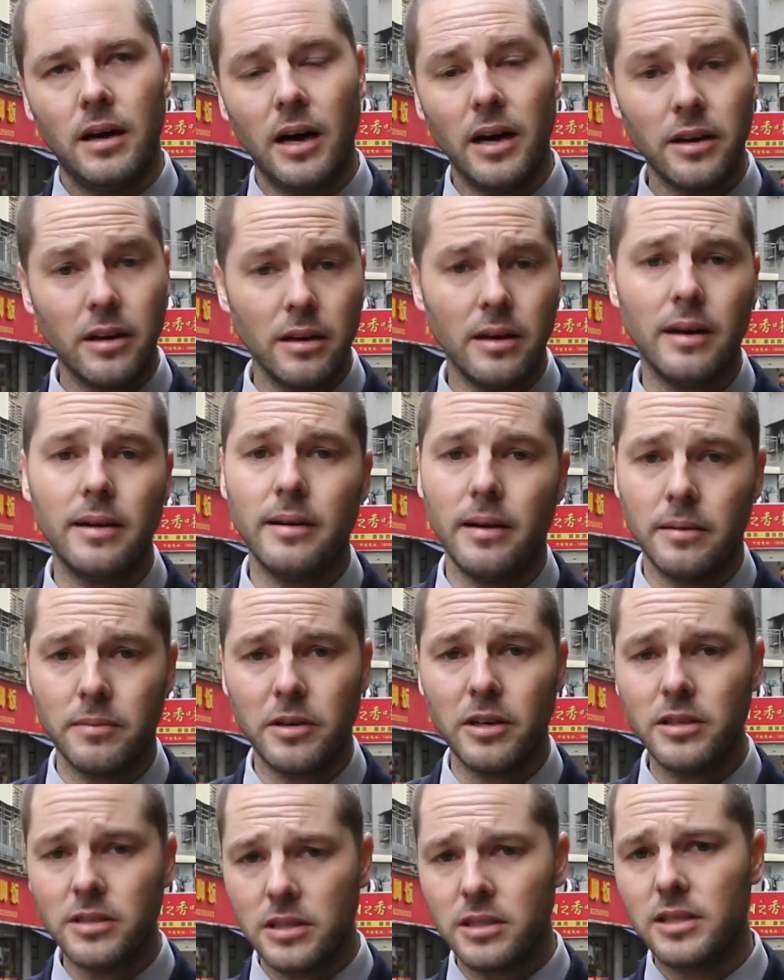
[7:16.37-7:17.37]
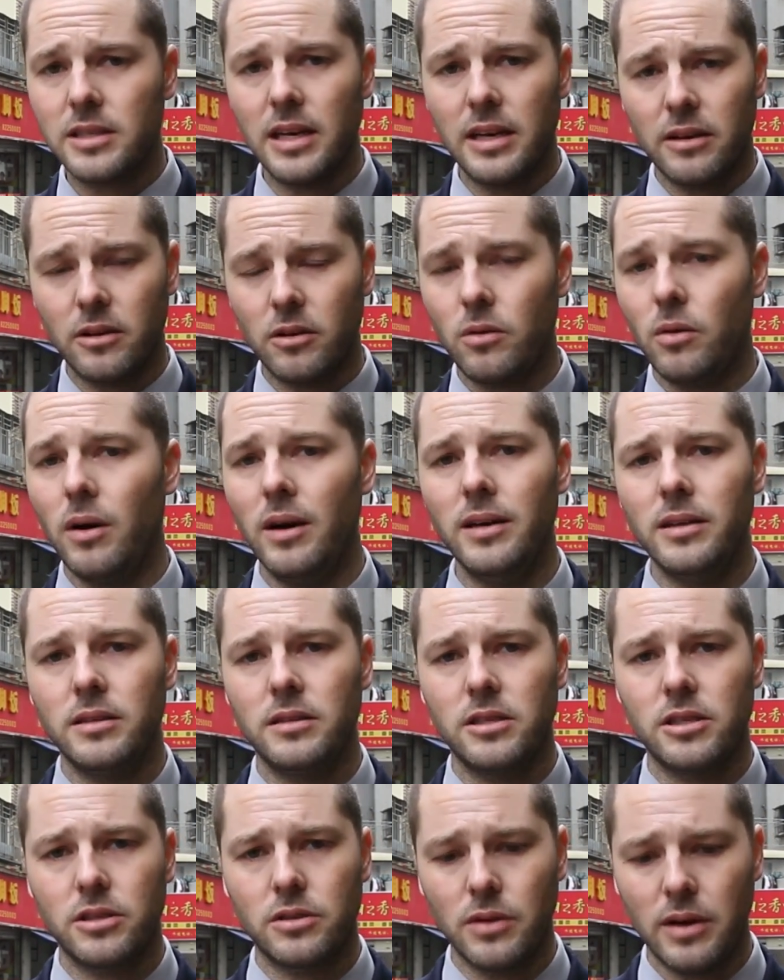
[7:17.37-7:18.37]
I'm going to say
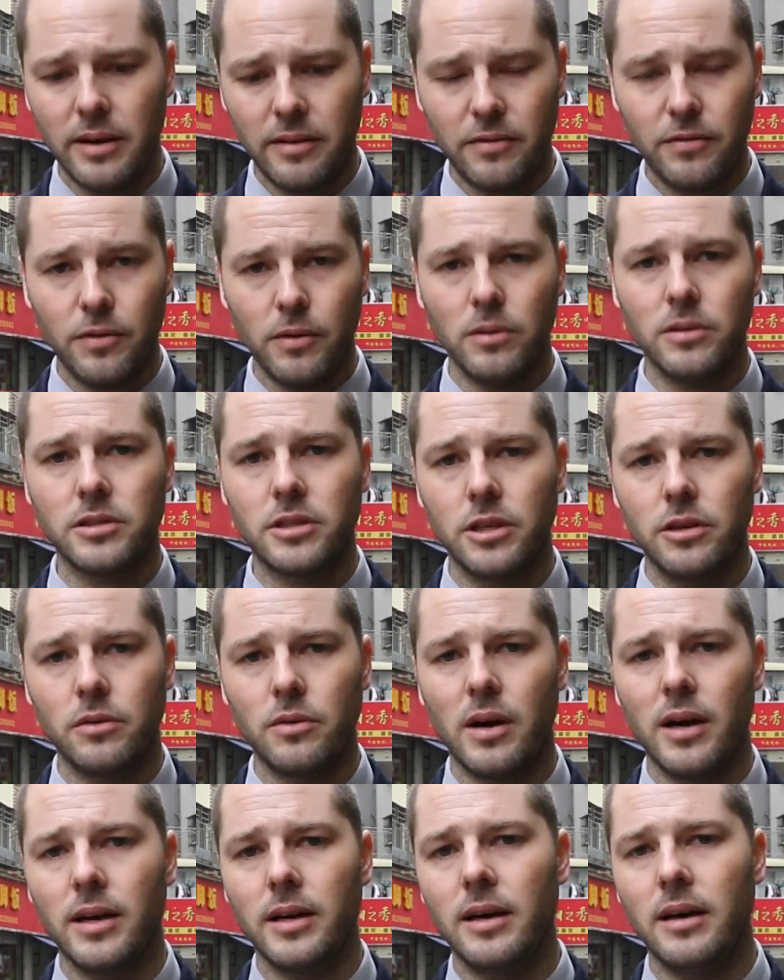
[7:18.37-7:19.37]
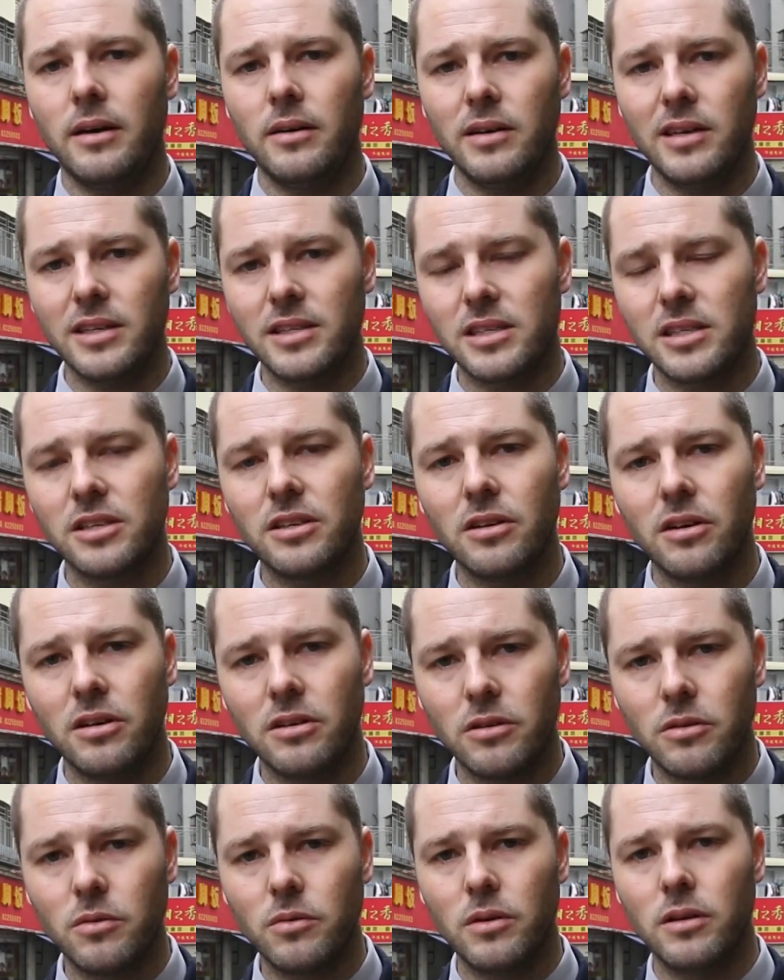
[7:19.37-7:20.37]
quite straightforward to you right now, it's
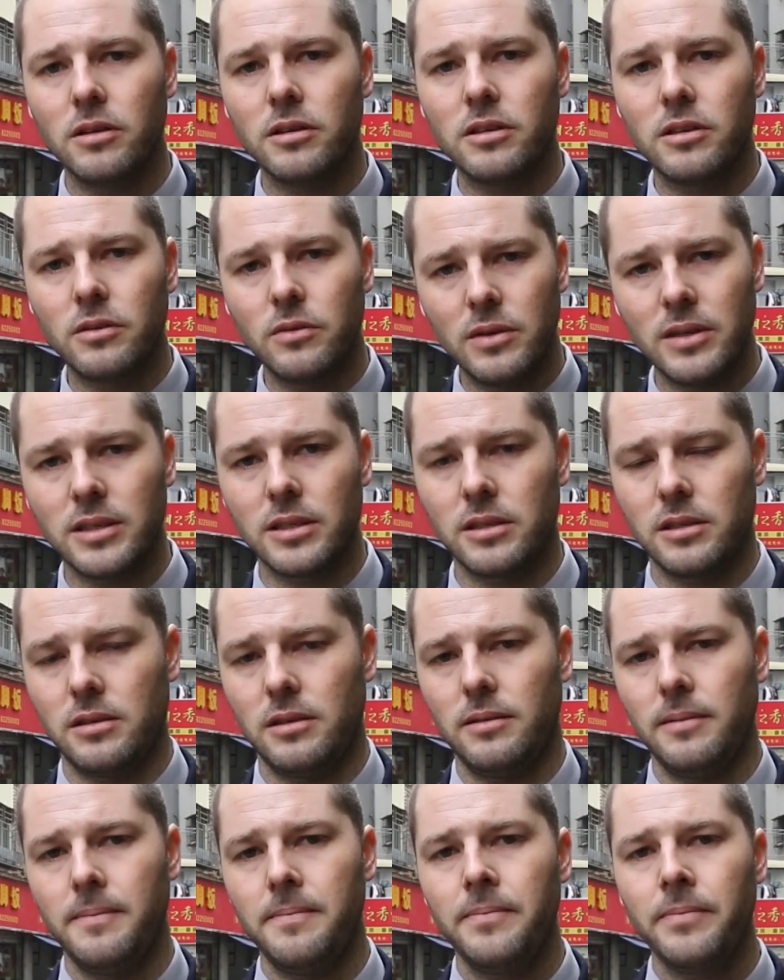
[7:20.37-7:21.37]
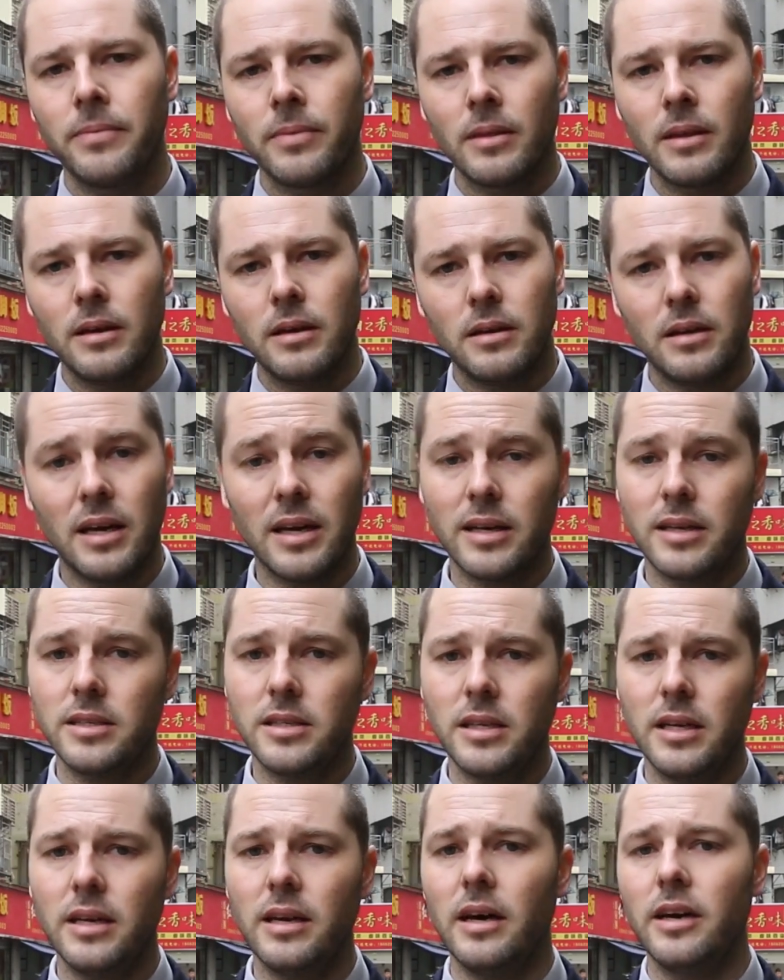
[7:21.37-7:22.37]
not worth the risk. Like I
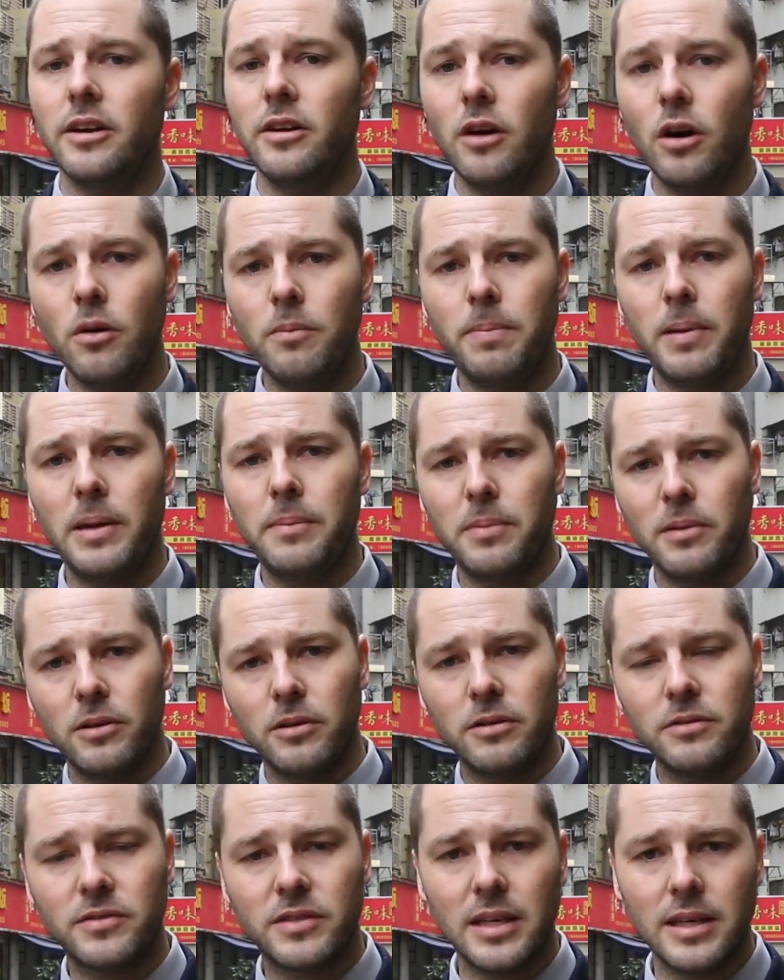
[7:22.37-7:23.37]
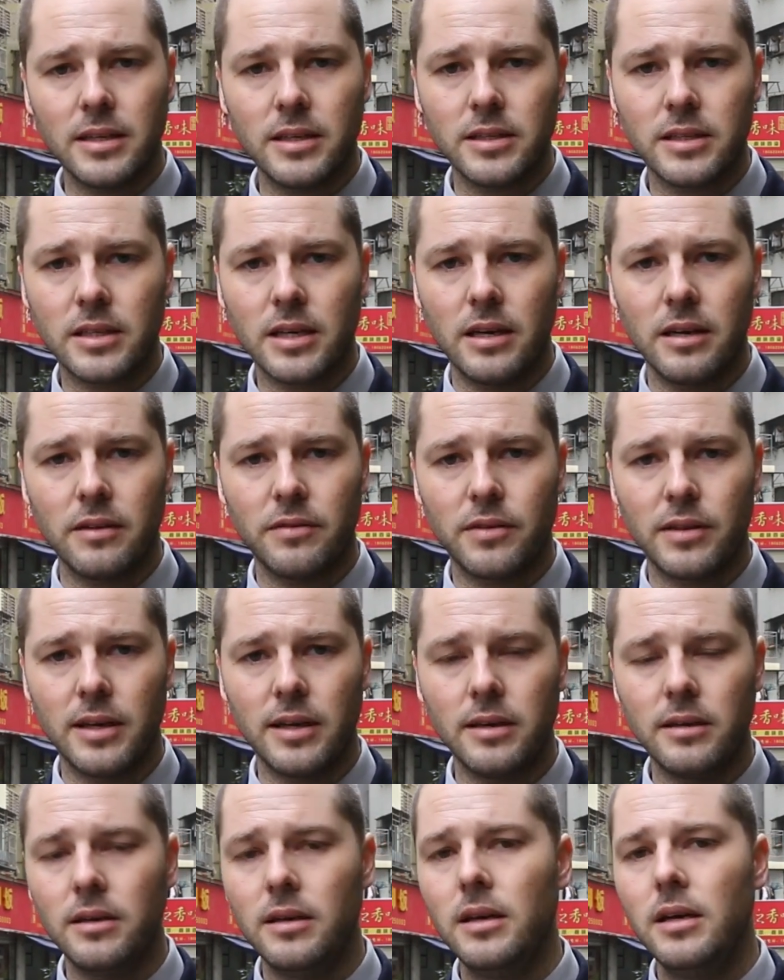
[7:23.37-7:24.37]
said, I know people who've done this kind of
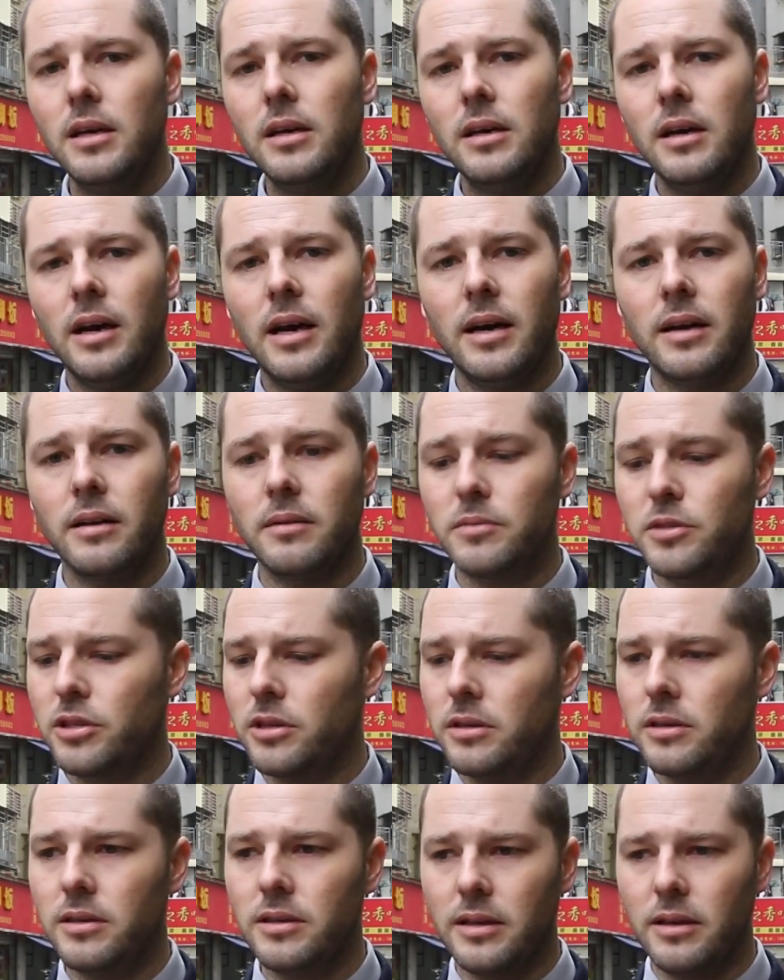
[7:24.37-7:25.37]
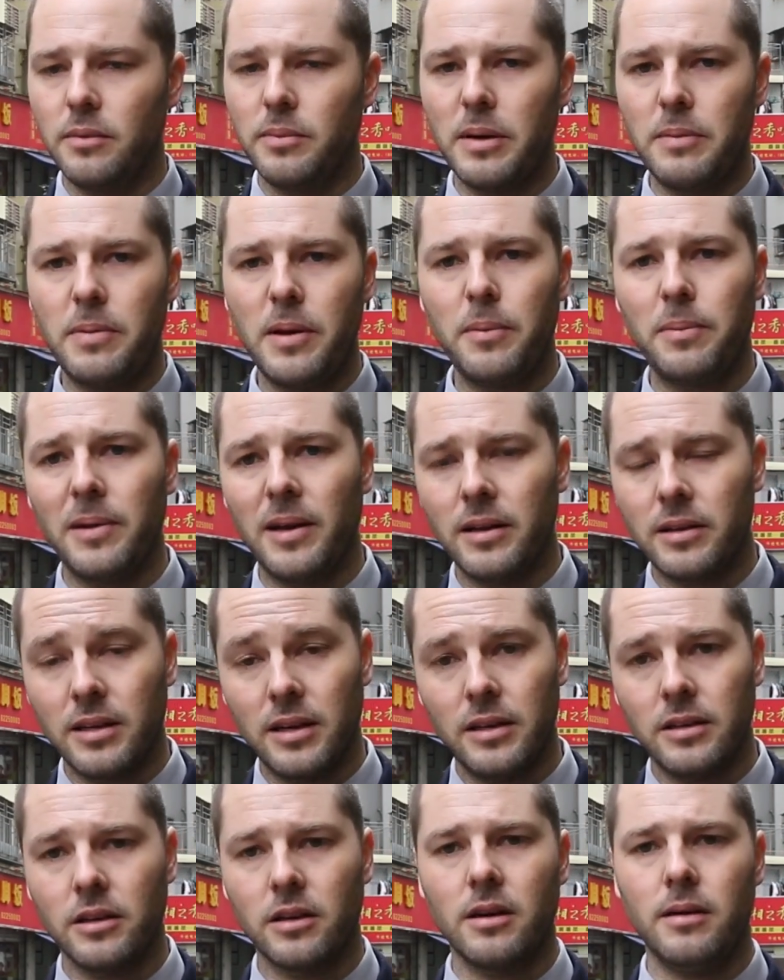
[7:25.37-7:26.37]
thing, and I'm sure there'll be people out
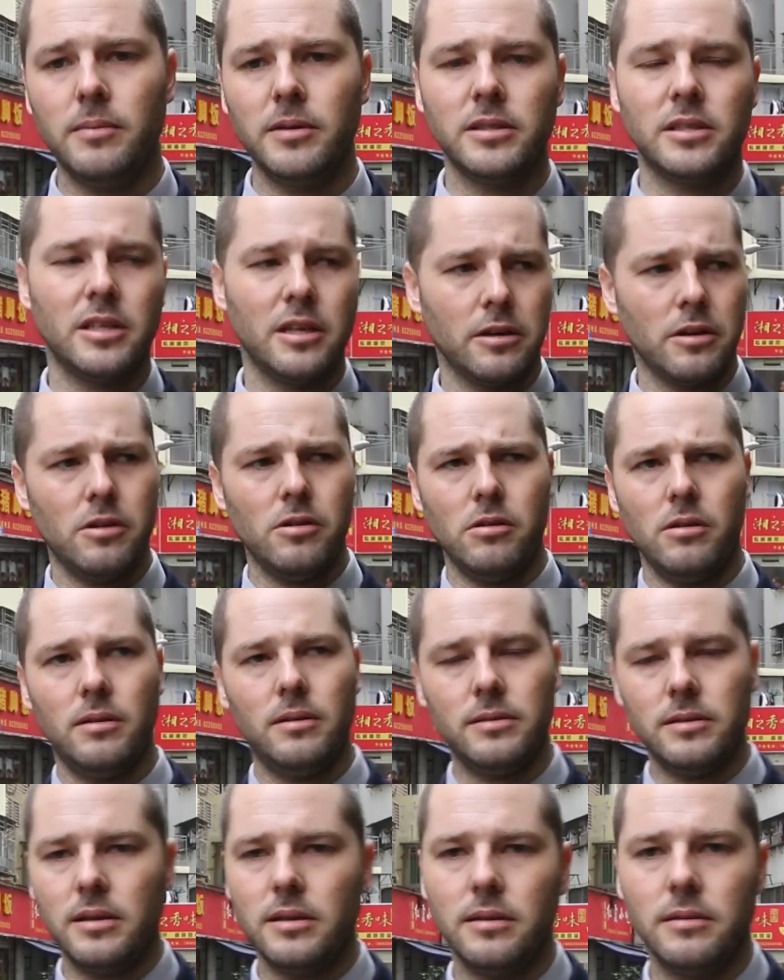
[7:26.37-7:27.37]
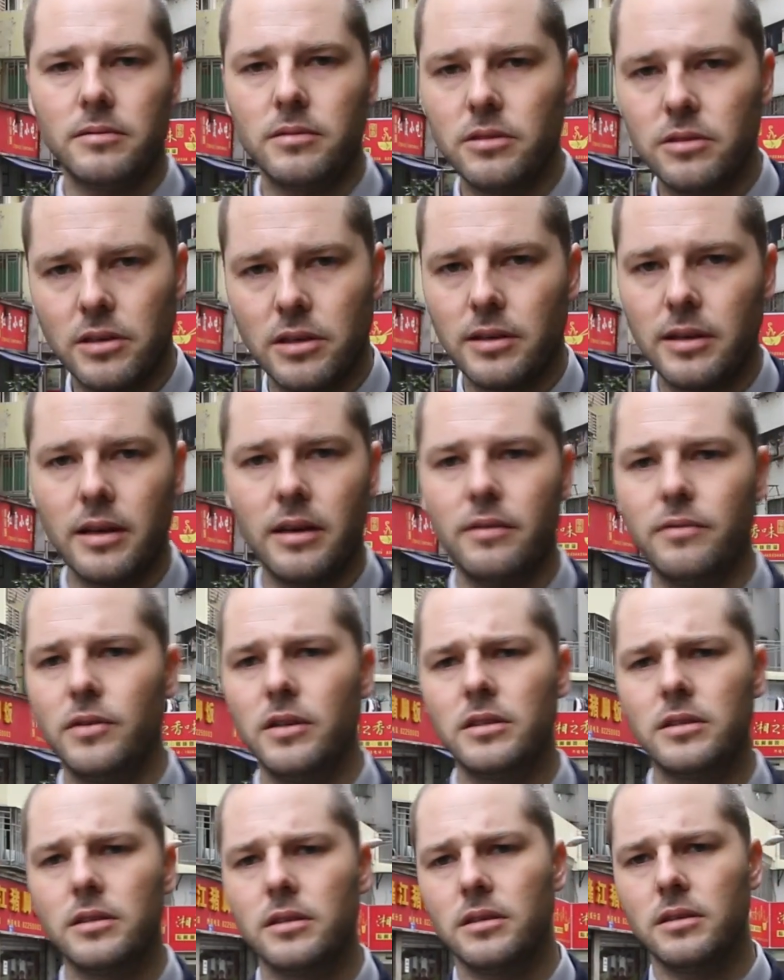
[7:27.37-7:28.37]
there in the comments saying, oh, you can get a
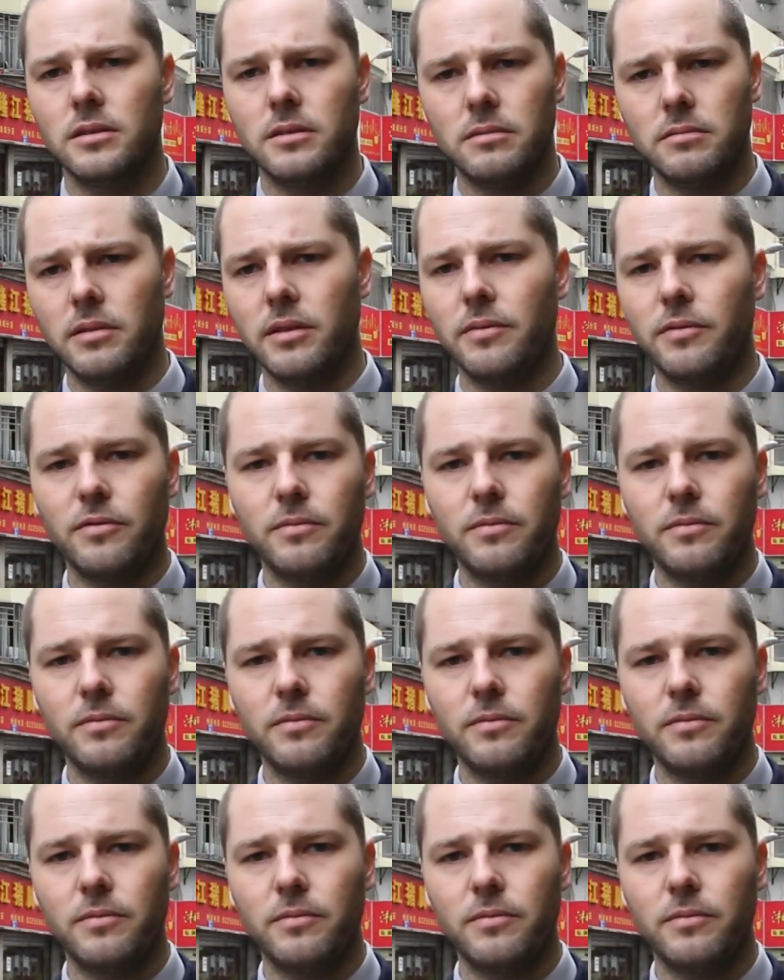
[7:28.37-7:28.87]
visa